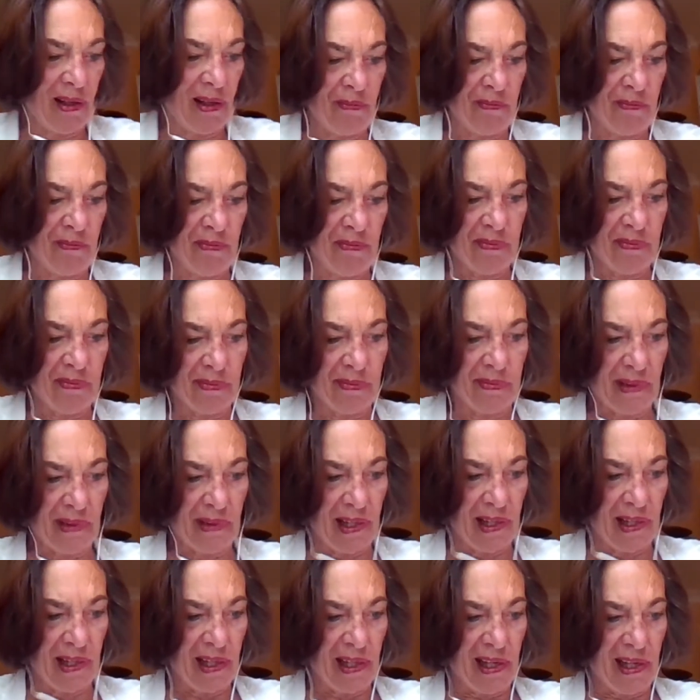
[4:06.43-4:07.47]

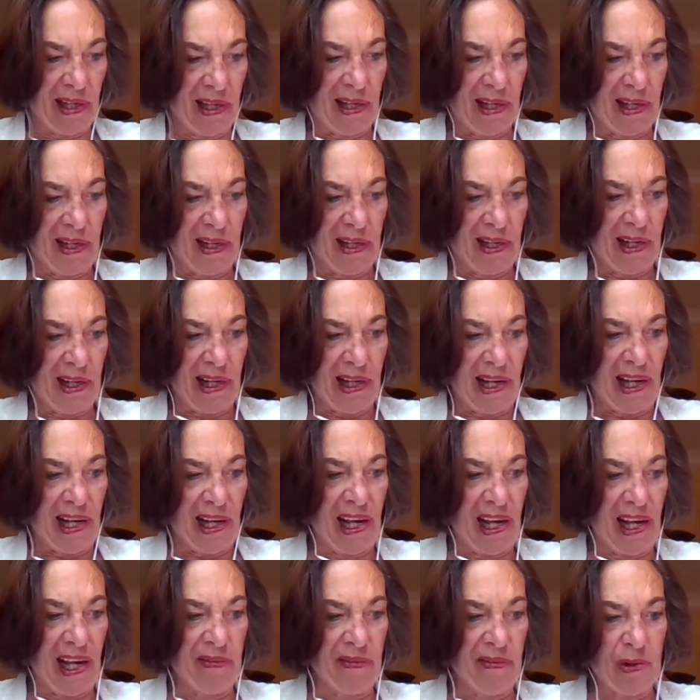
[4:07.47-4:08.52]

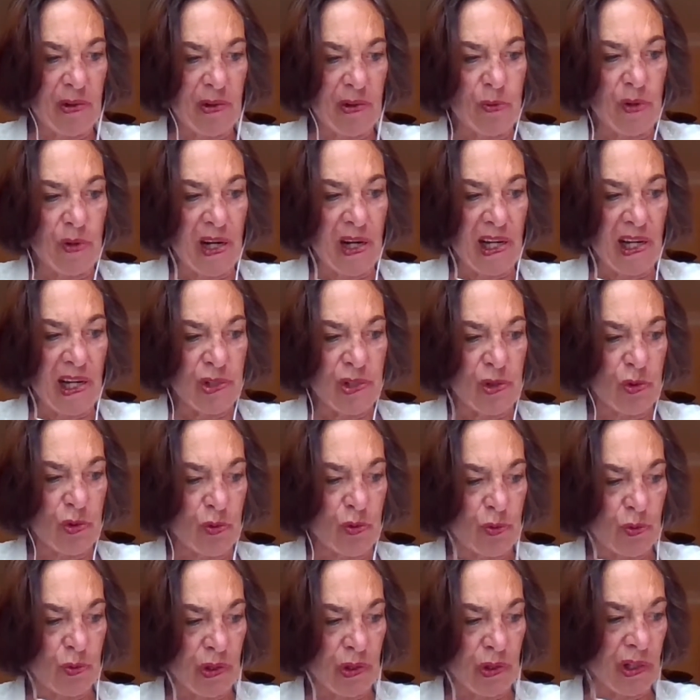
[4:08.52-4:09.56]
have a way
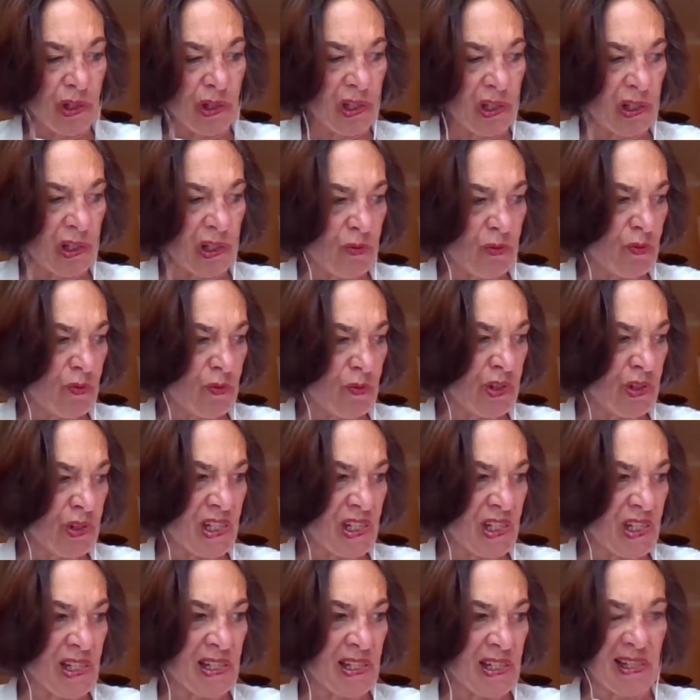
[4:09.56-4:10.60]
to work
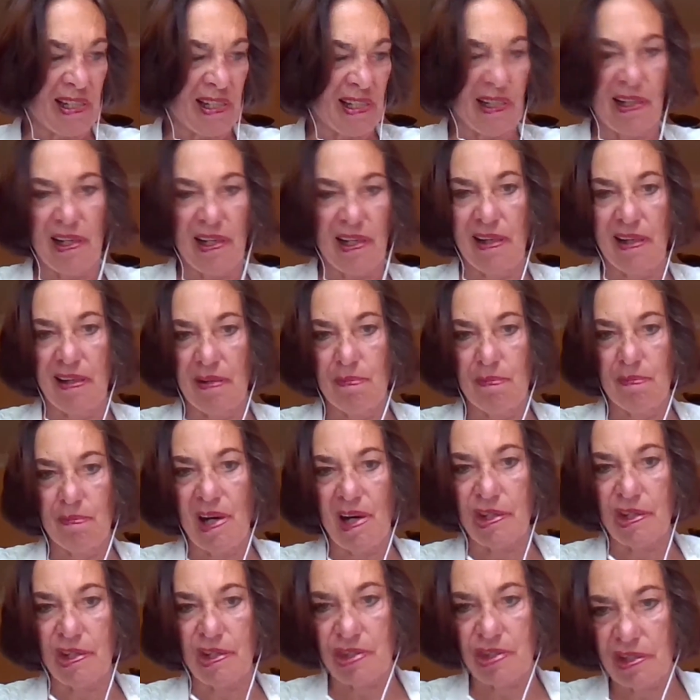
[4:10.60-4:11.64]
which is, in the
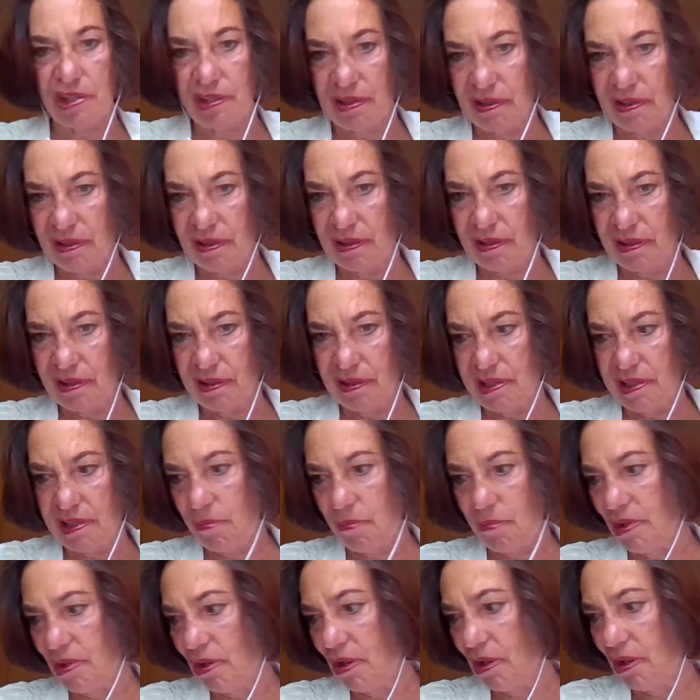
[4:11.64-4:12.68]
Marxian
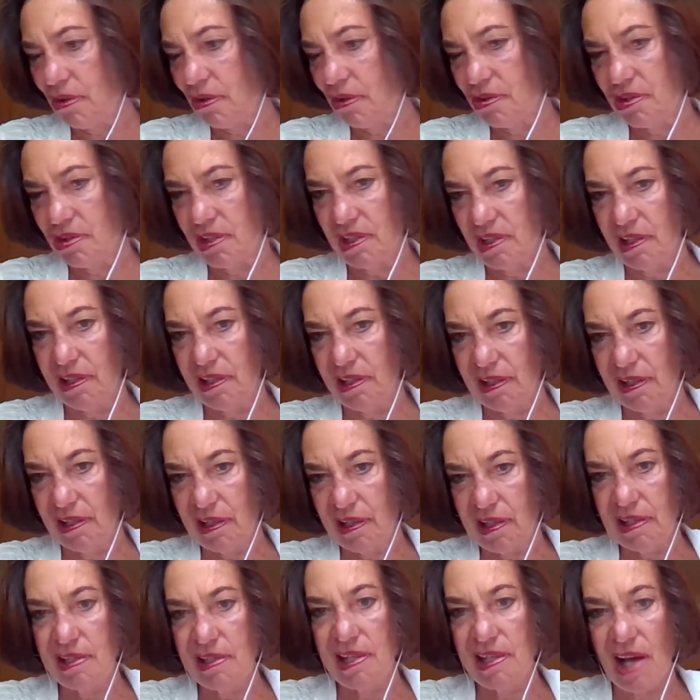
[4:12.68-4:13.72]
terminology,
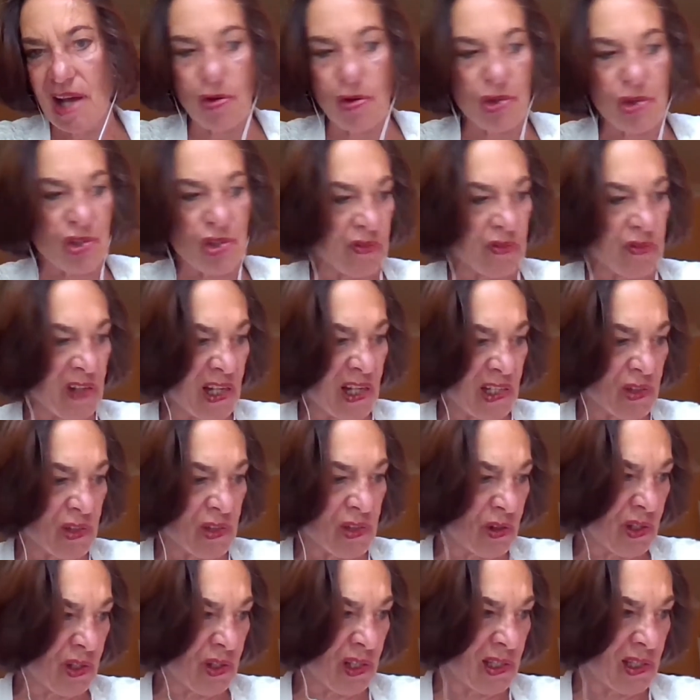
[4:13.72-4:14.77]

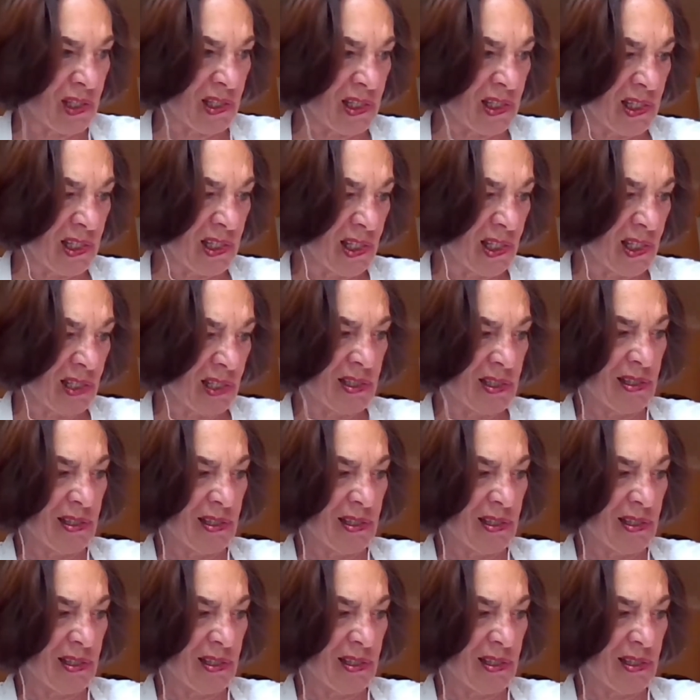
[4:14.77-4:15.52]
tauschwertorientiert.